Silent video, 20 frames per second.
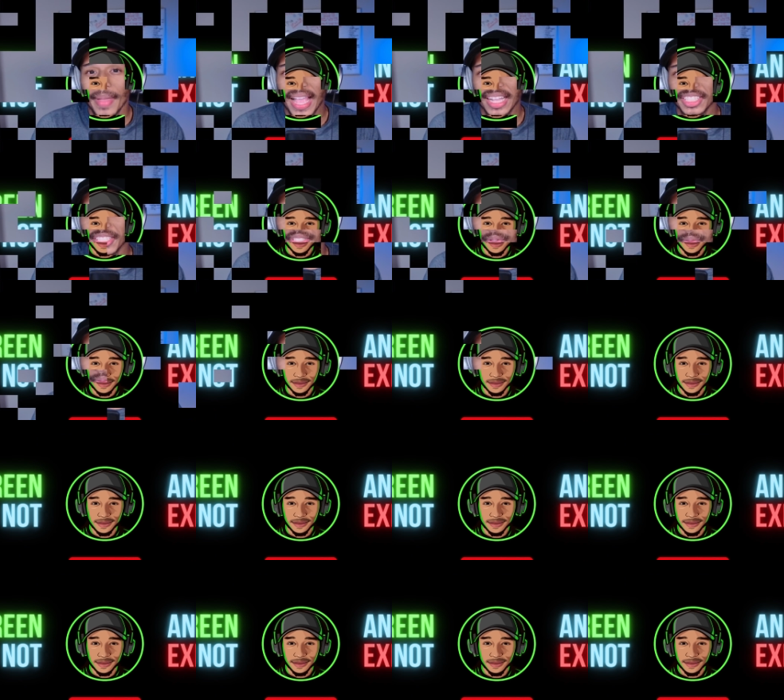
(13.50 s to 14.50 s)
back to Green
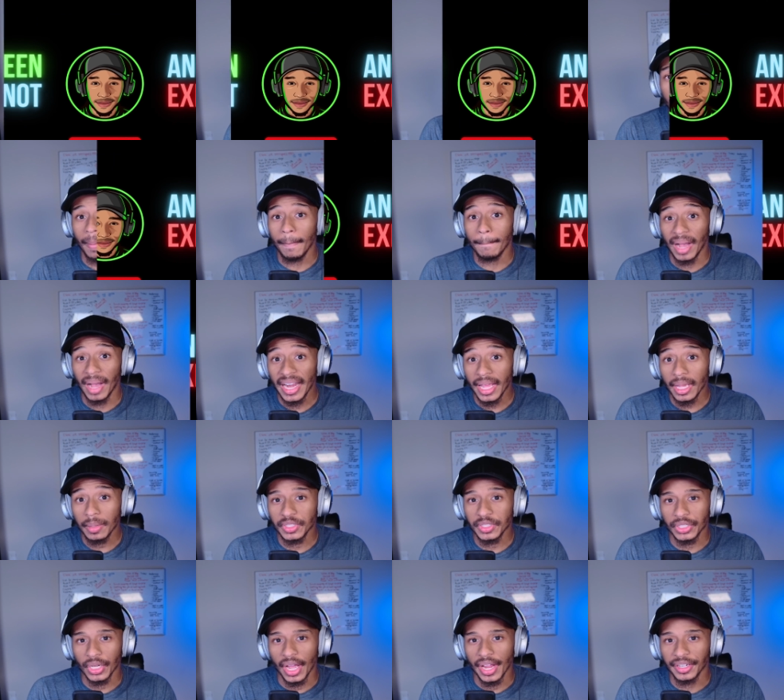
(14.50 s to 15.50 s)
Not an Expert. My name
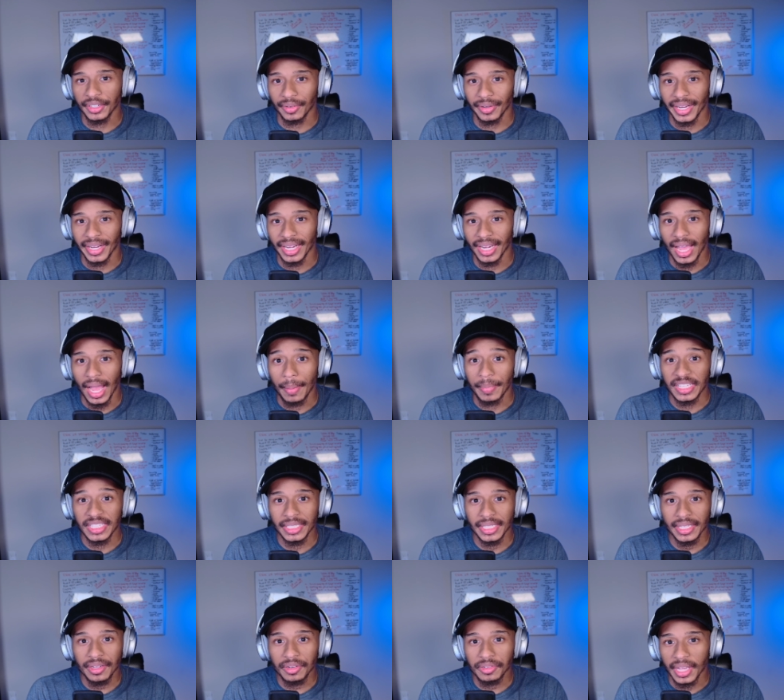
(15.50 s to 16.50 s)
is Jon Green. I'm a
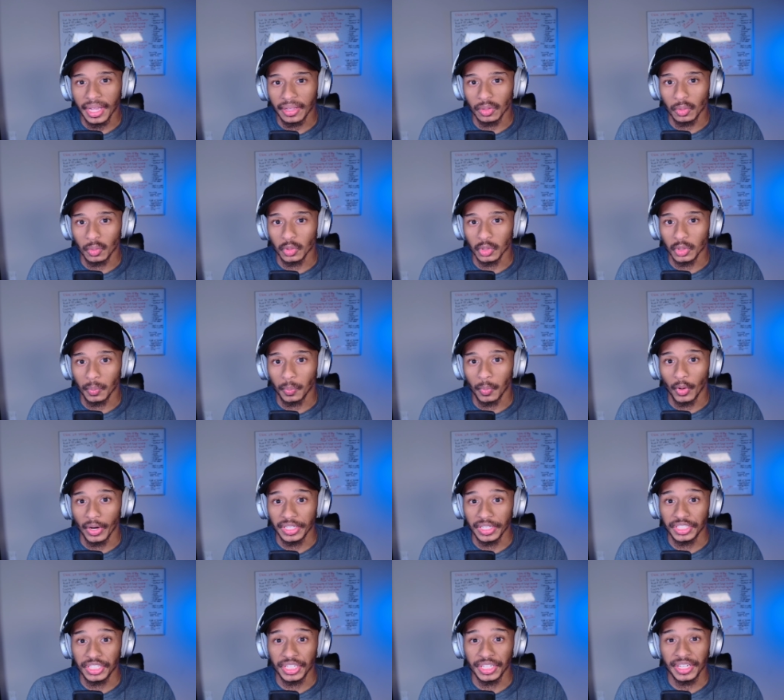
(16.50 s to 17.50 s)
senior technical support
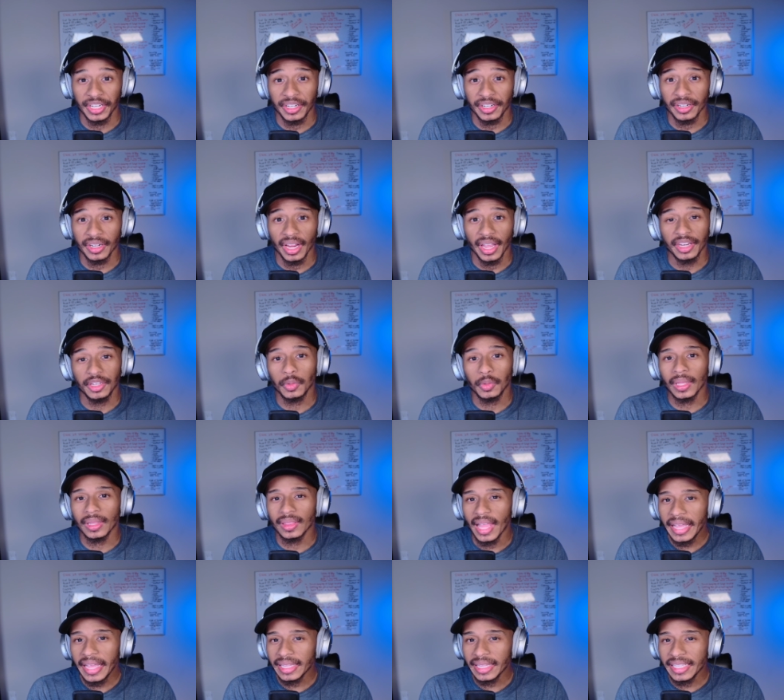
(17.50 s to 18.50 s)
engineer, and you
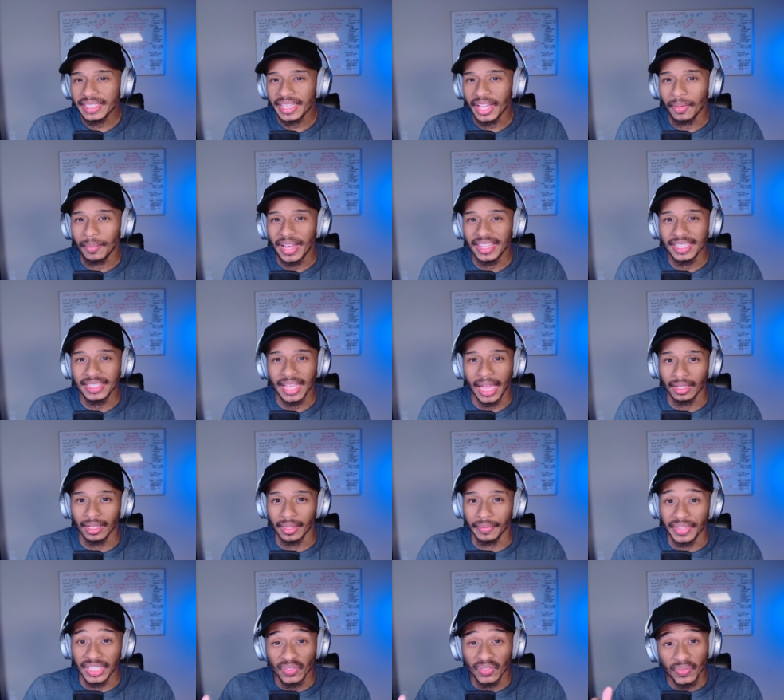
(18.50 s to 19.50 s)
can likely tell by the title
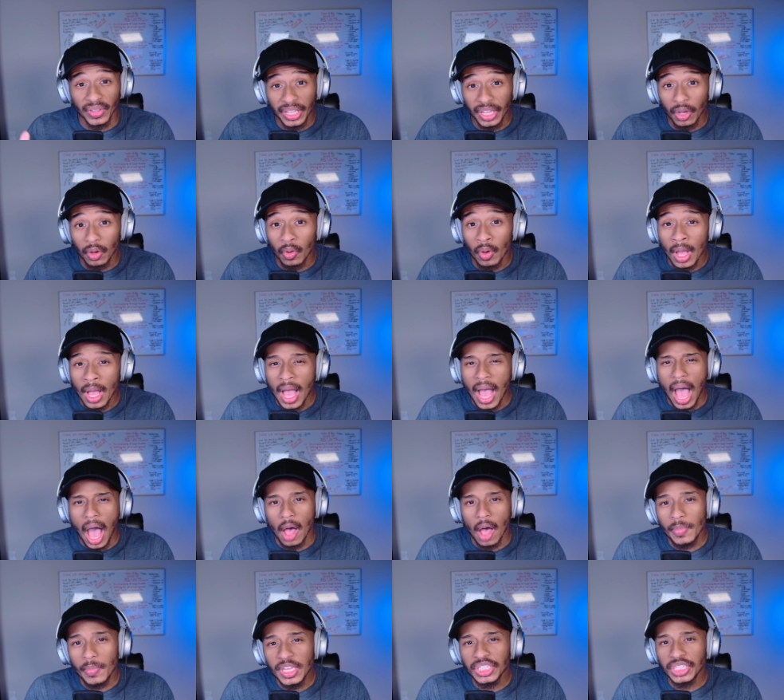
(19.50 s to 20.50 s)
of this video,
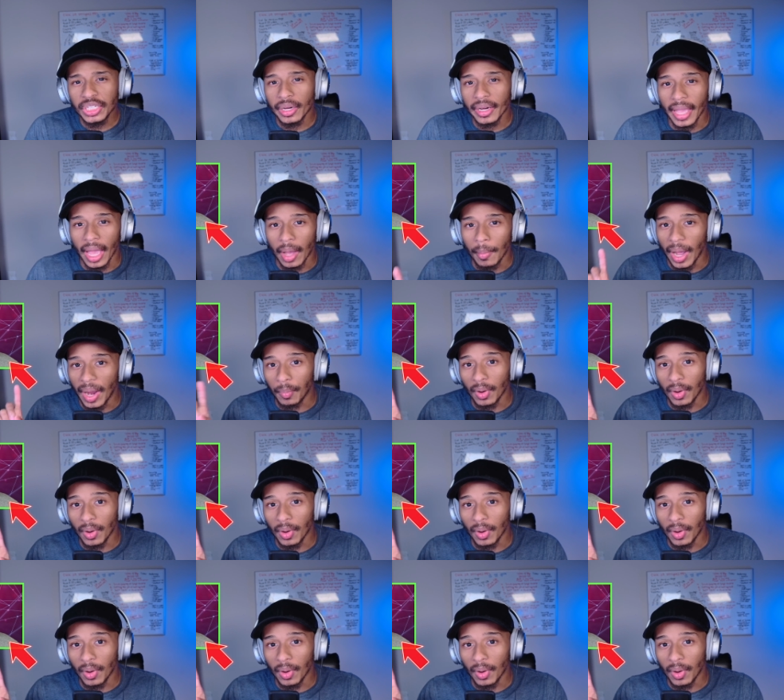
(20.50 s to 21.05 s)
I'll be sharing how my